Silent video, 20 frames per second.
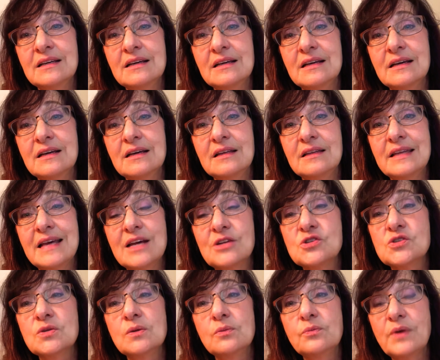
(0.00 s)
uh,
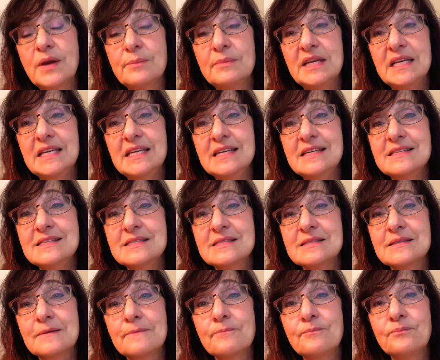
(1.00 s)
natural
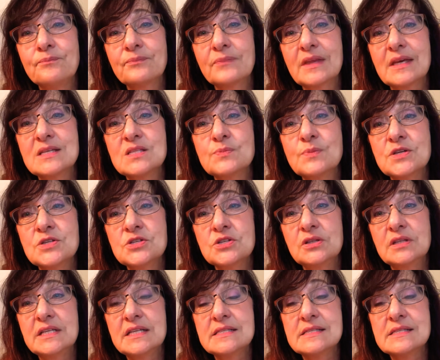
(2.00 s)
remedies, especially